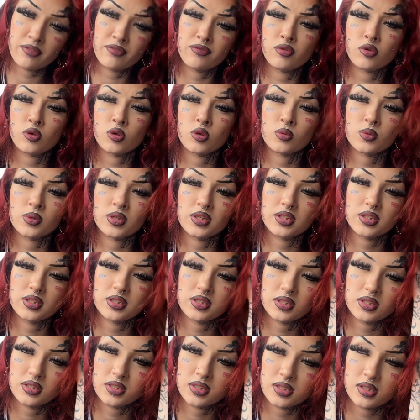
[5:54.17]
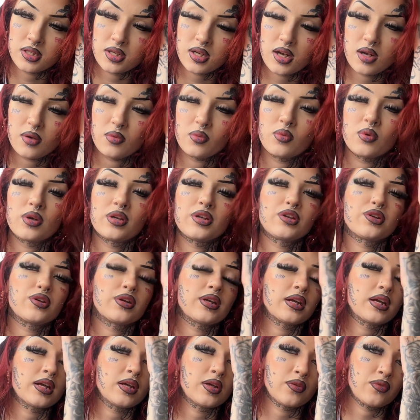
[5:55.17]
forward,
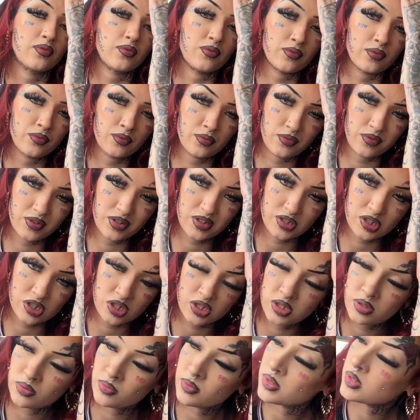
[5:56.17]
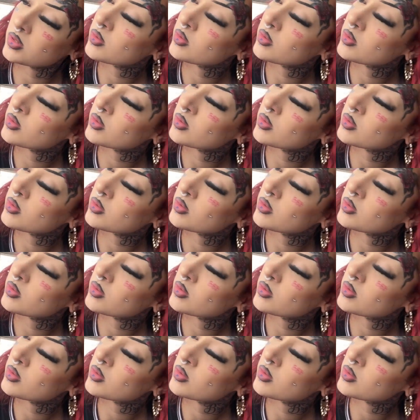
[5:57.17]
wondering if she was